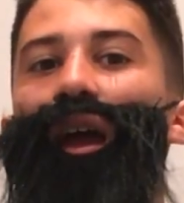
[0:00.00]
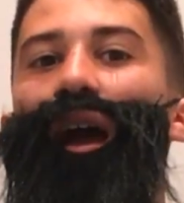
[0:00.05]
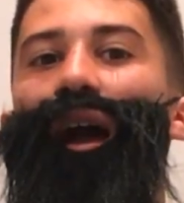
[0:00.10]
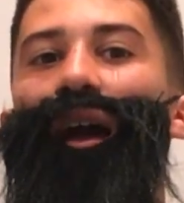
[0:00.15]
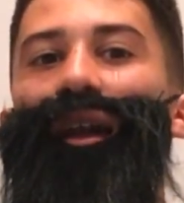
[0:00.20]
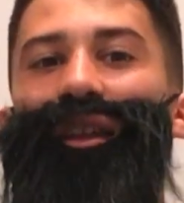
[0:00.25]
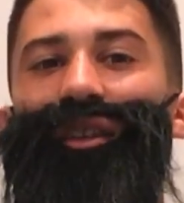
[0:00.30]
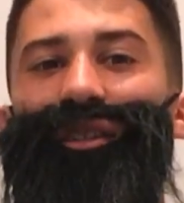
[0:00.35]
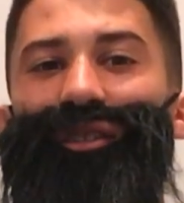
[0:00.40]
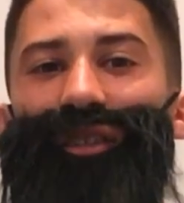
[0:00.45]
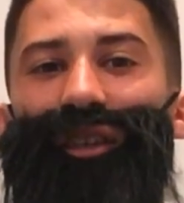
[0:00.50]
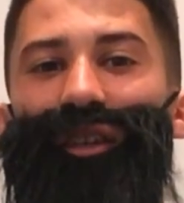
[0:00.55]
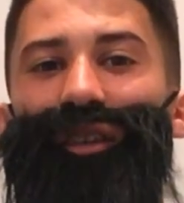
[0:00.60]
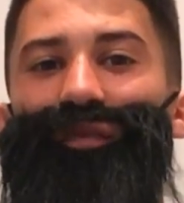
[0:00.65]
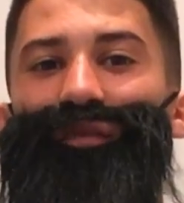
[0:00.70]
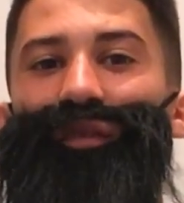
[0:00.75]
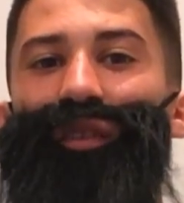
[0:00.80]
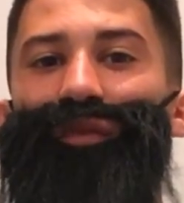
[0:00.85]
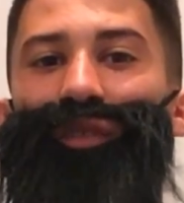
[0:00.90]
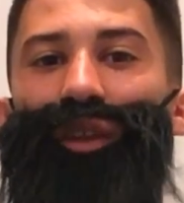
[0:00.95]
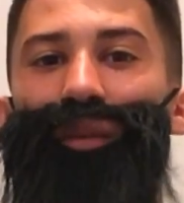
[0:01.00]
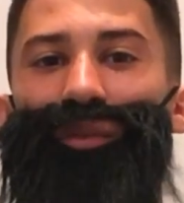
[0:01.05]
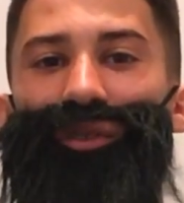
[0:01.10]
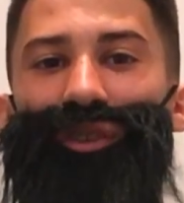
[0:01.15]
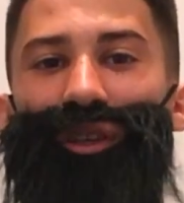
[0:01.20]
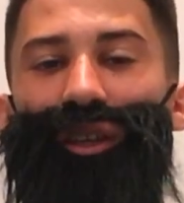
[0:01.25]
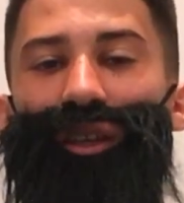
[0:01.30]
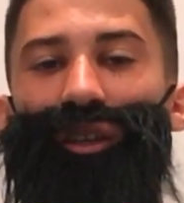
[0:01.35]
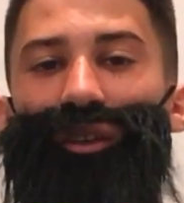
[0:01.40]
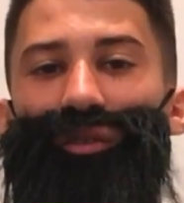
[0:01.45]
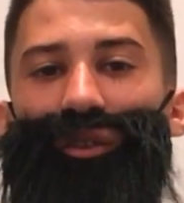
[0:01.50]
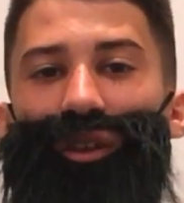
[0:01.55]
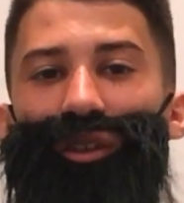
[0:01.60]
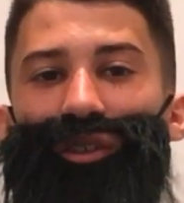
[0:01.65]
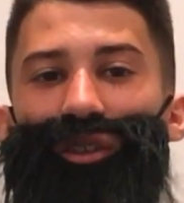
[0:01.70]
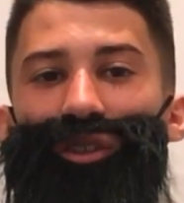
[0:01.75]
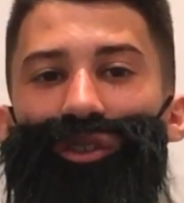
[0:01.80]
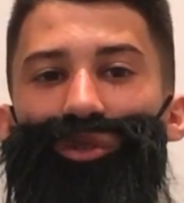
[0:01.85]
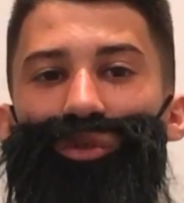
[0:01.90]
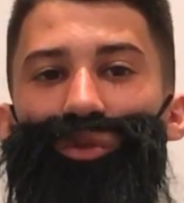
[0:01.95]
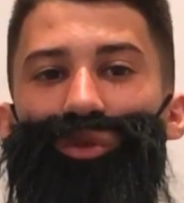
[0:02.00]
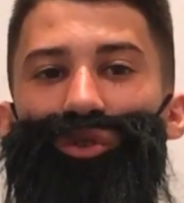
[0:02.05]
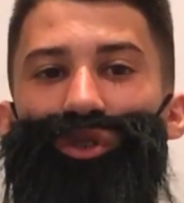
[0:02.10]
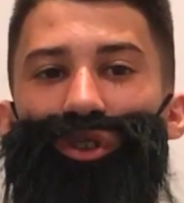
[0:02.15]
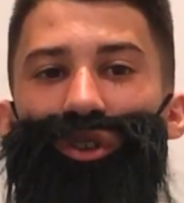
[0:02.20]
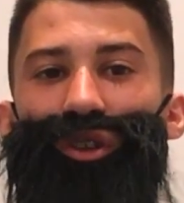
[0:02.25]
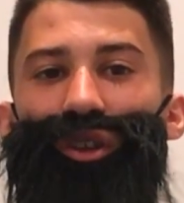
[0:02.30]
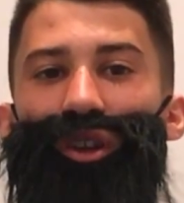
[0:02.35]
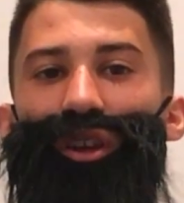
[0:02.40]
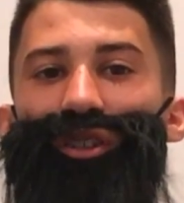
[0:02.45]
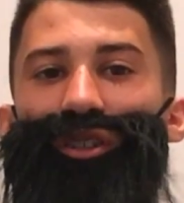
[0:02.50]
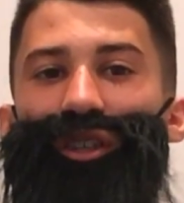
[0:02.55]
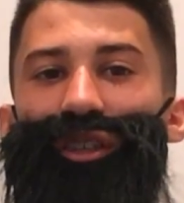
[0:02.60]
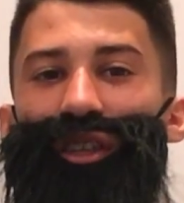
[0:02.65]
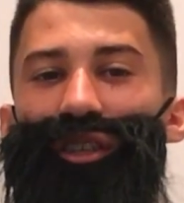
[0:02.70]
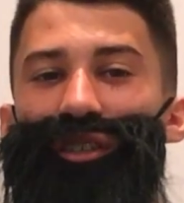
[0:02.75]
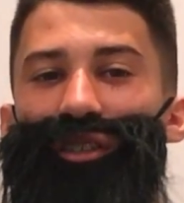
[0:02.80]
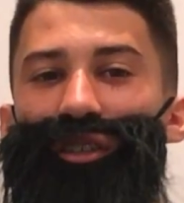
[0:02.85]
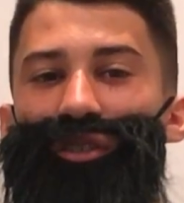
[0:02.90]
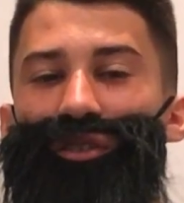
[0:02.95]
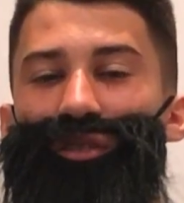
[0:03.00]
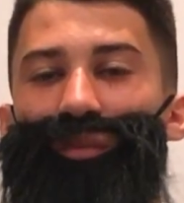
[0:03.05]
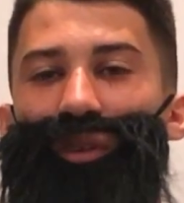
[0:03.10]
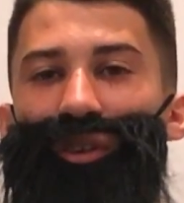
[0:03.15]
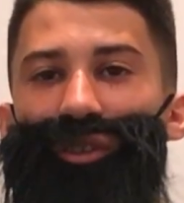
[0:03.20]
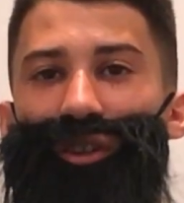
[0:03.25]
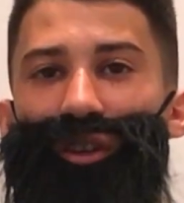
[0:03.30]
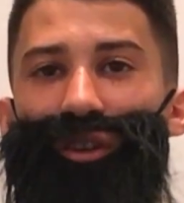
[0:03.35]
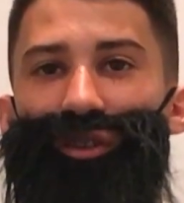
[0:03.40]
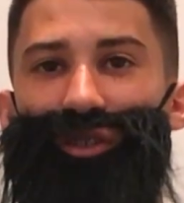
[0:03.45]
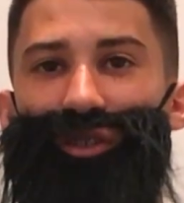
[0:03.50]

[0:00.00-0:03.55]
and has seen a 15% increase in children. Statistics of Mexico